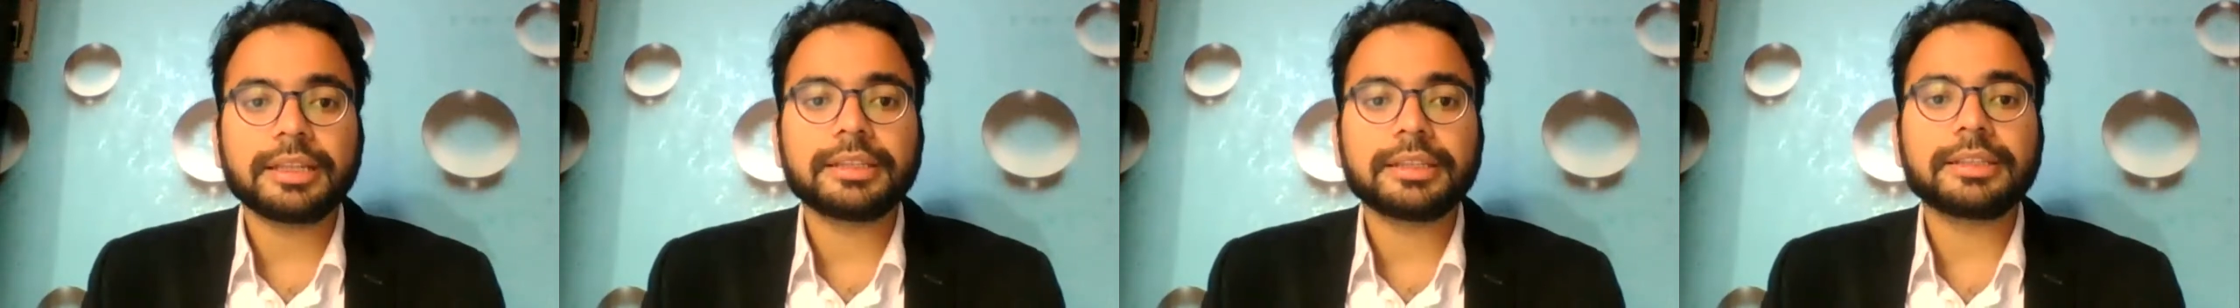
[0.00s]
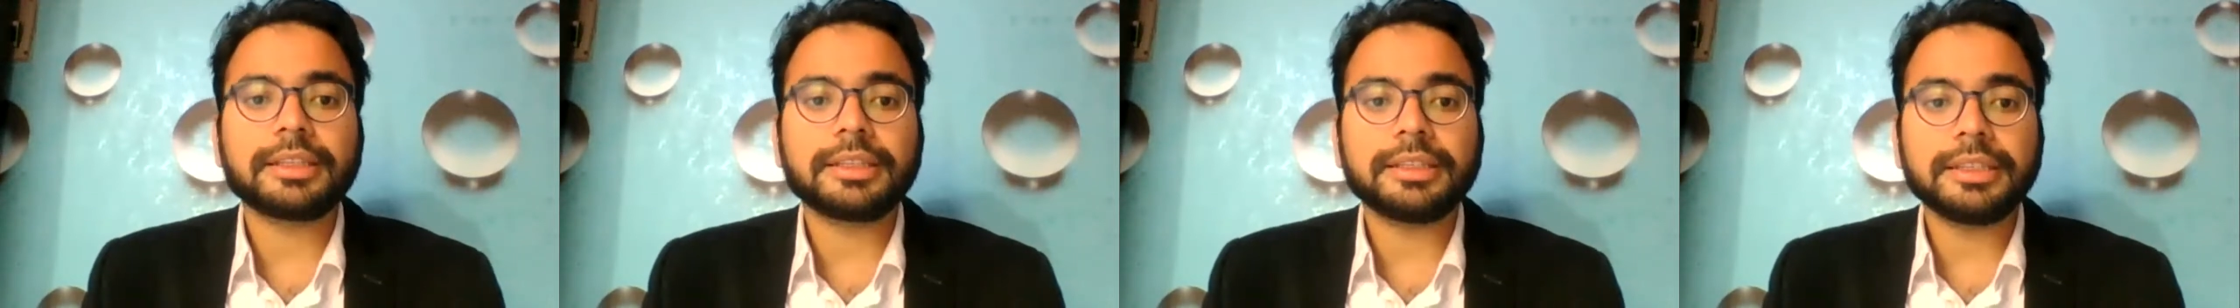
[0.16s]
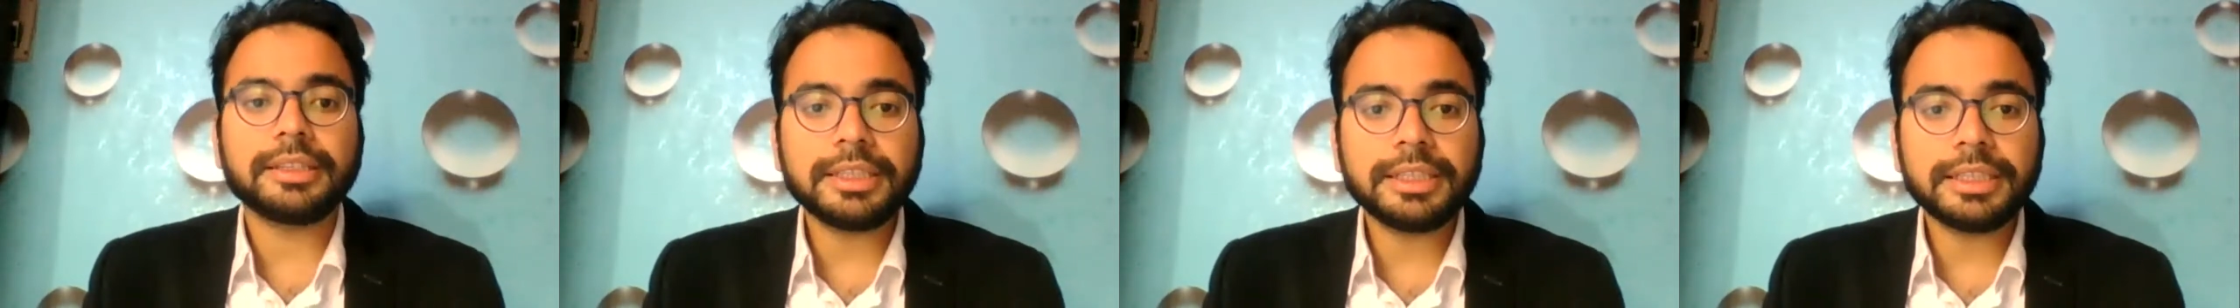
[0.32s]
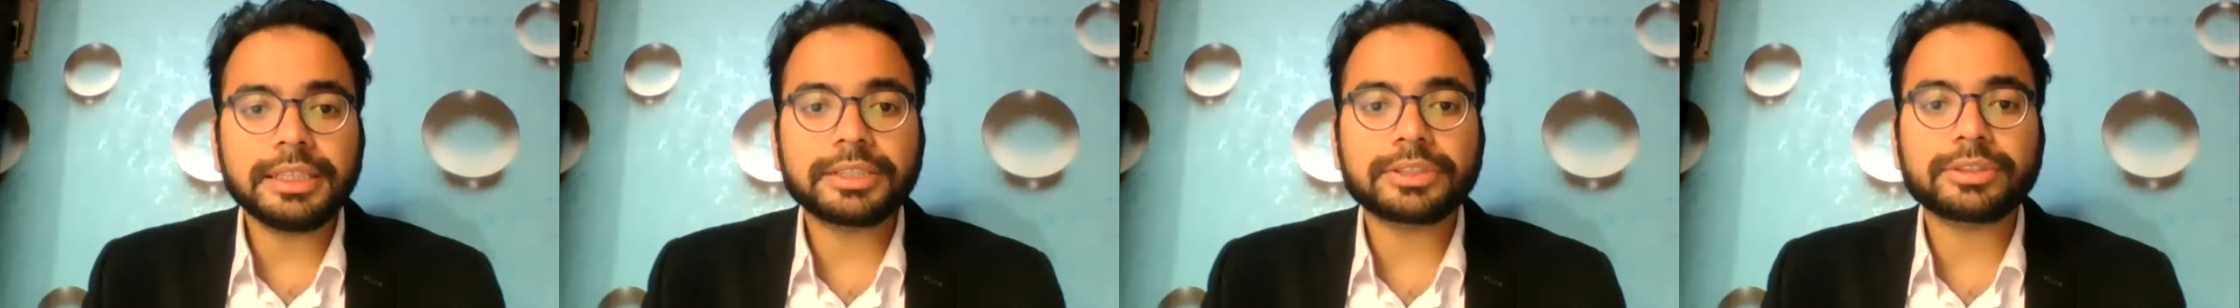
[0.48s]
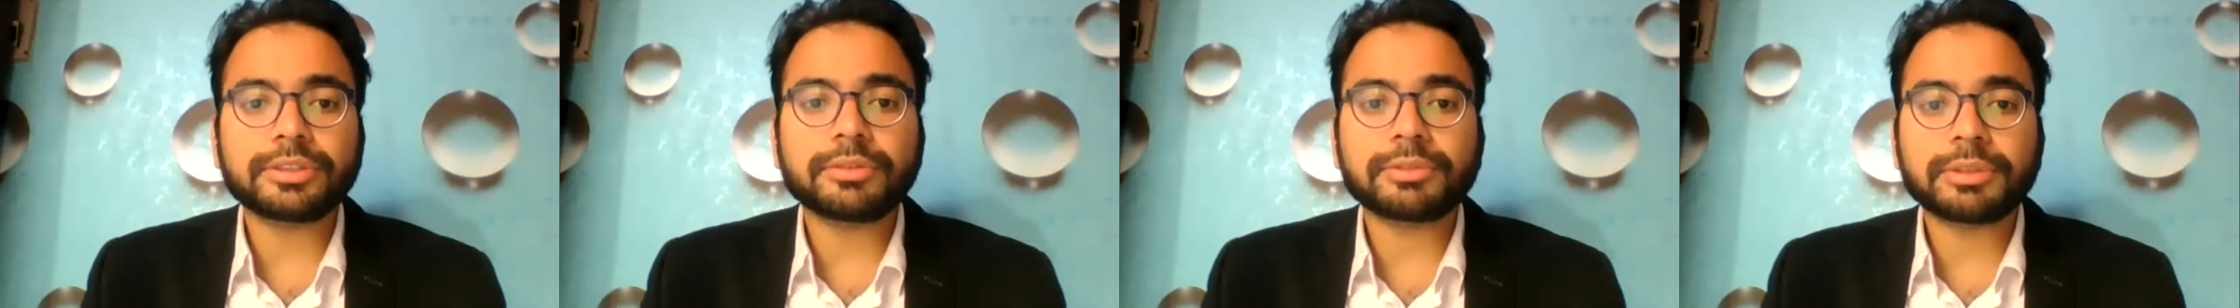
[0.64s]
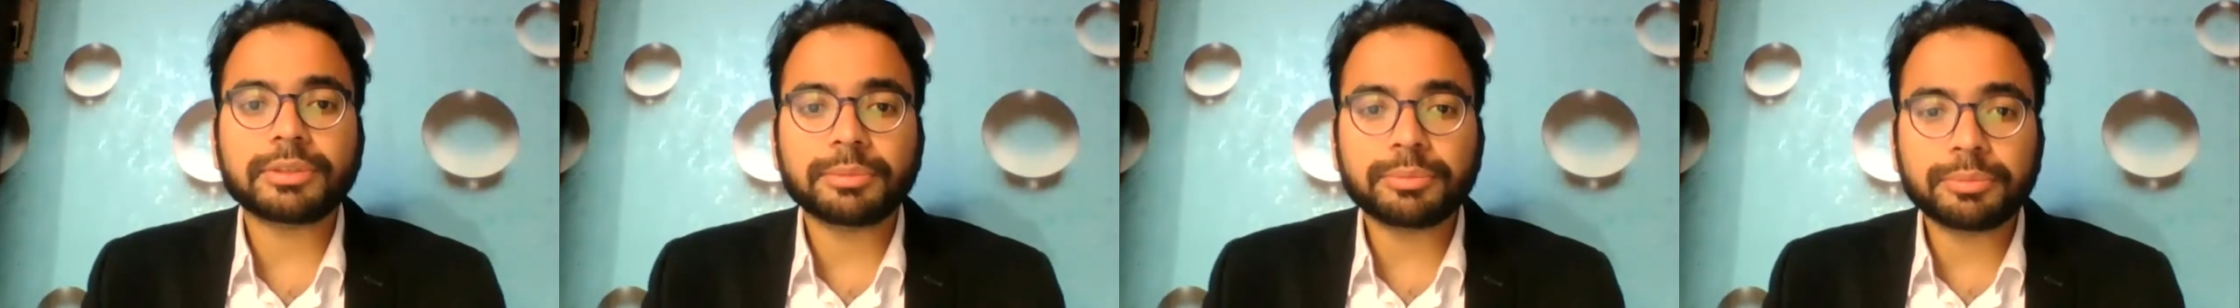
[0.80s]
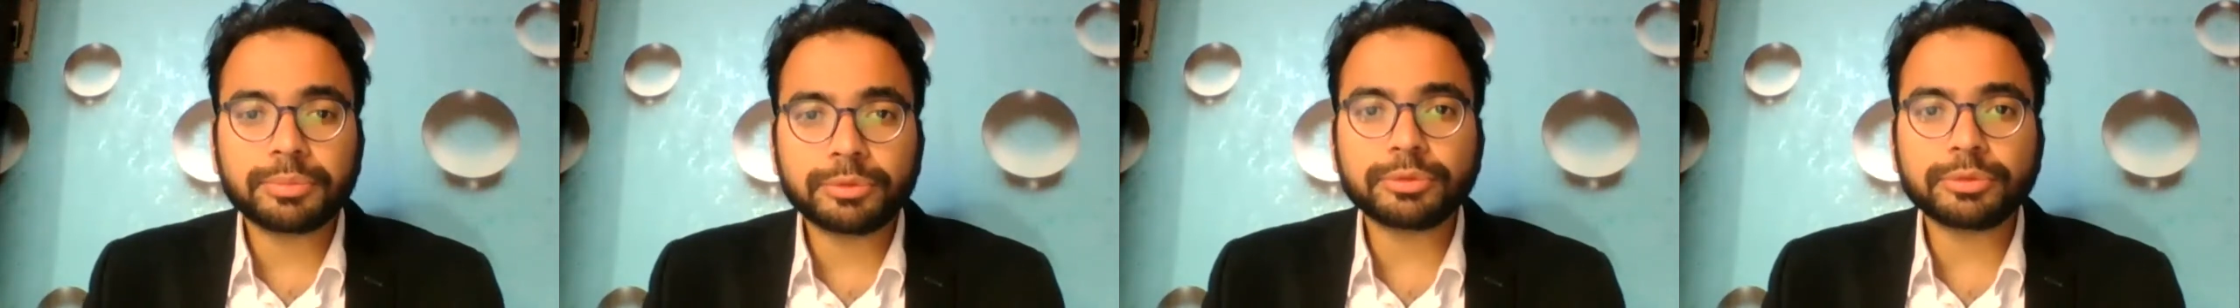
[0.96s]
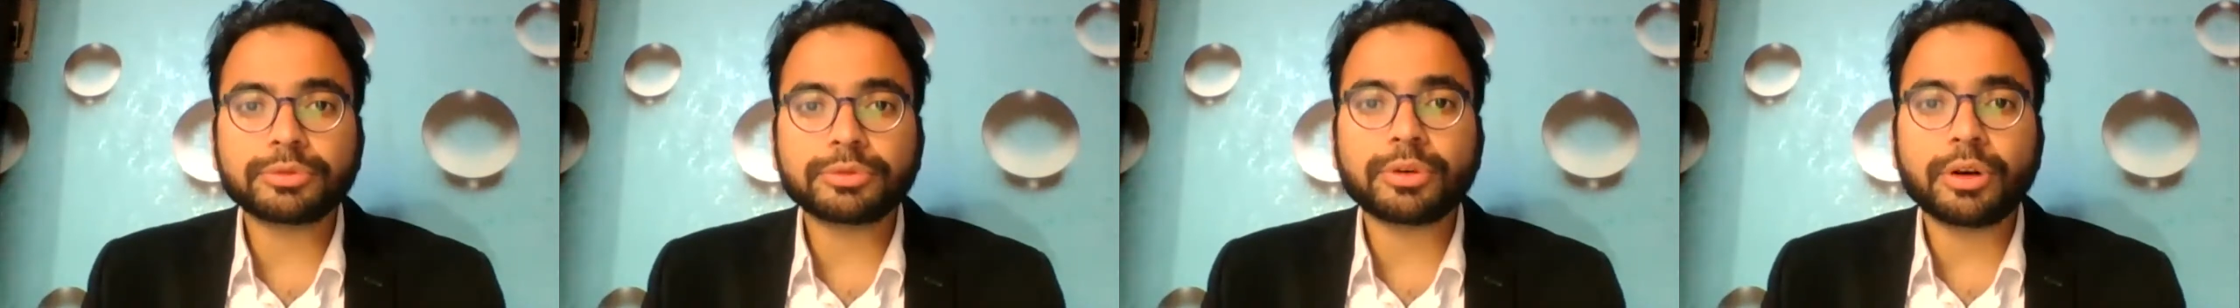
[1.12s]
the needs of the blue